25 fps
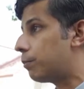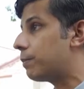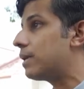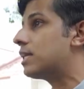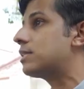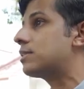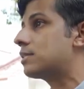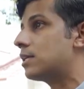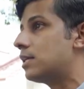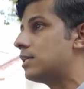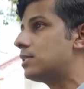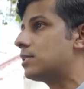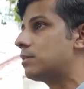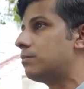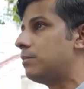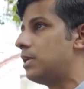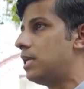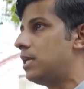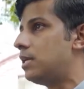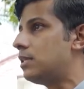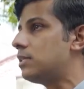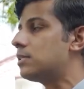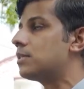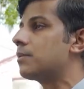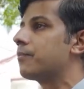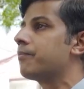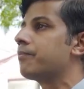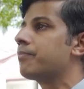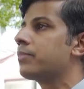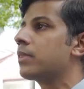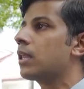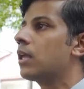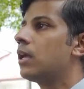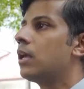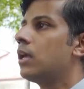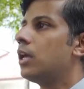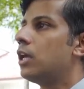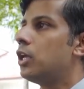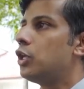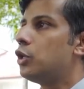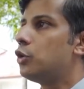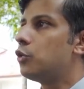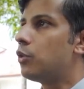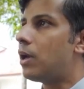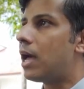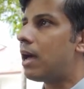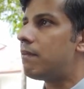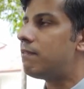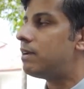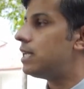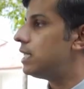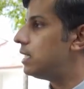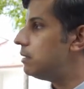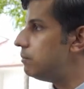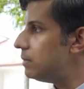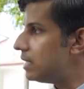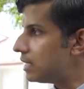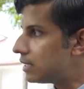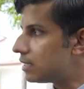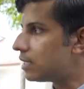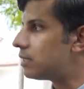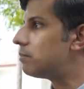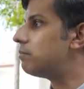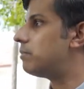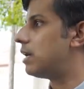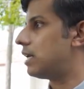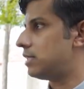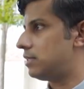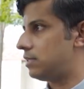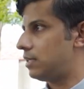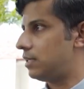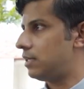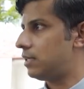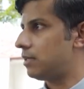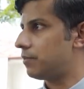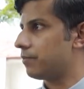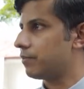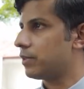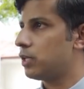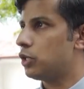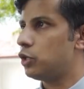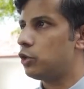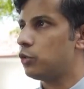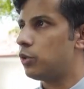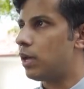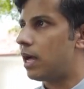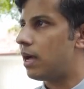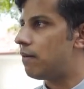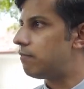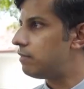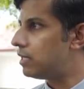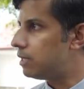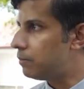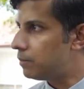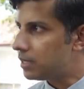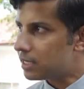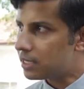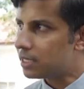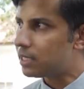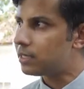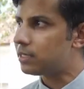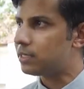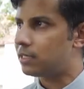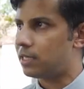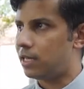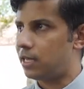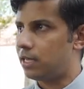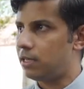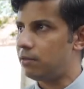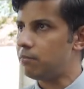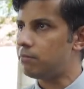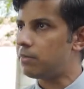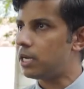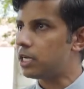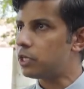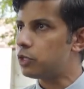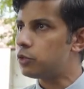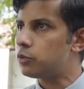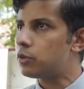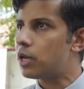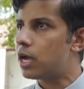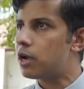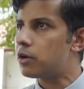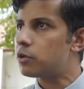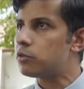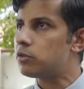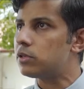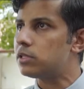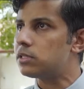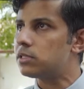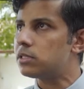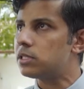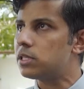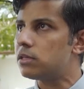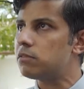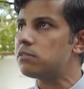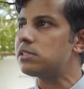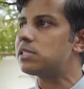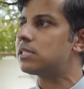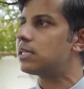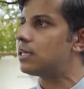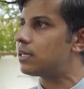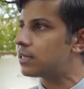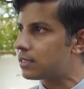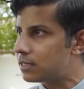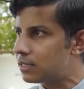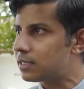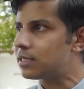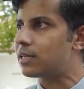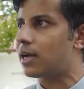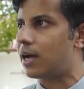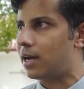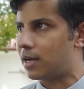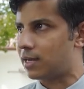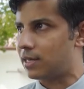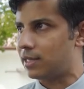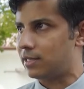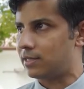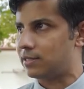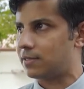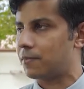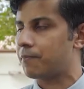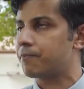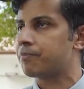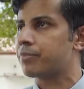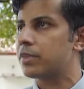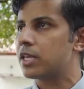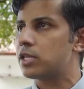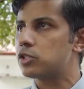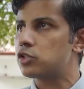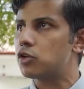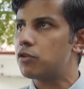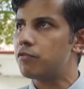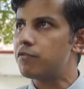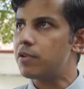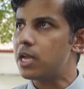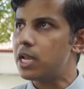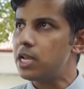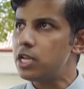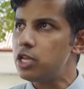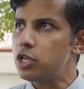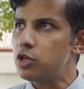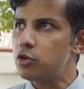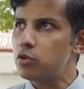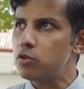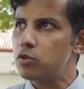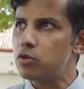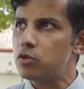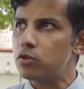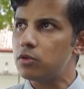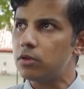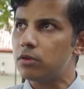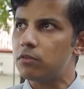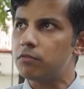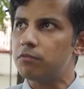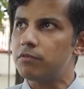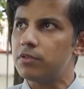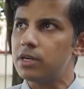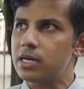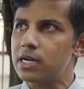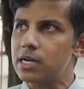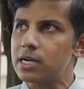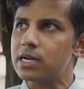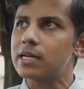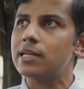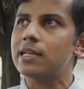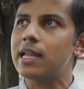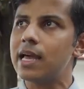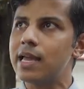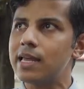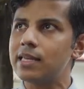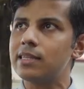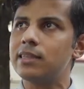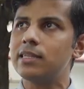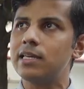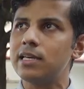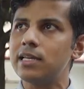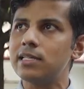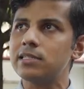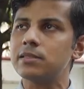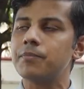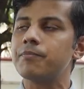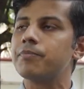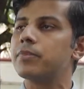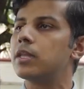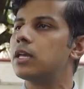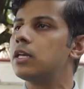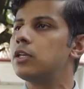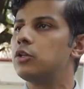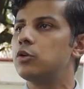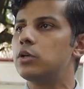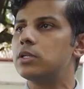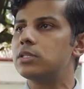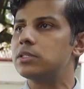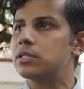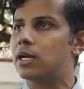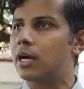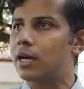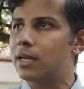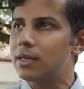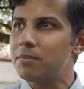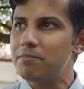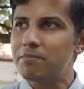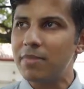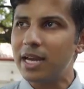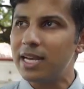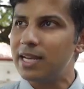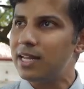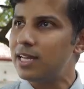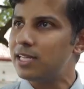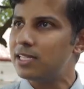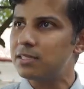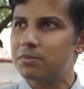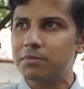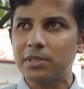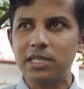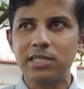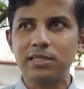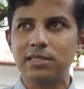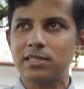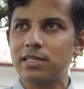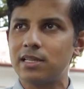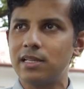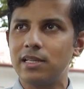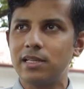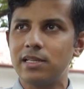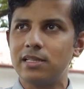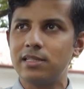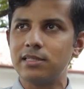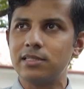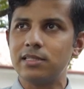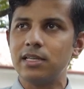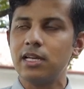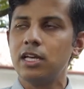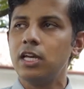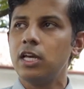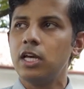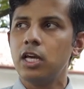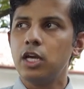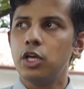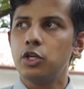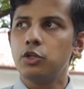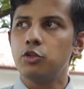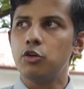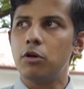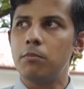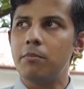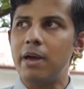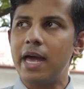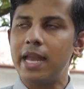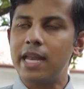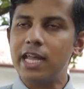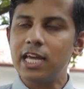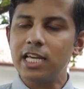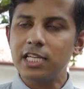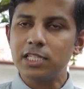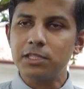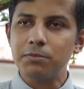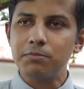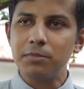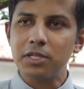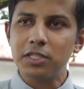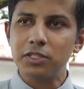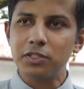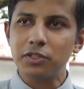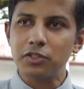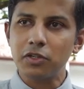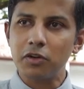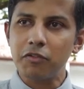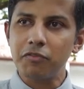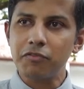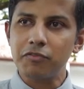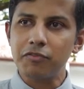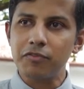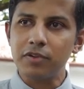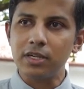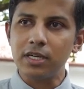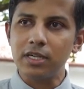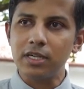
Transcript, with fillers: Coping skills means you have a limited budget, you have limited time, but you have to achieve certain targets. So when you work like this, your time management skills, your management of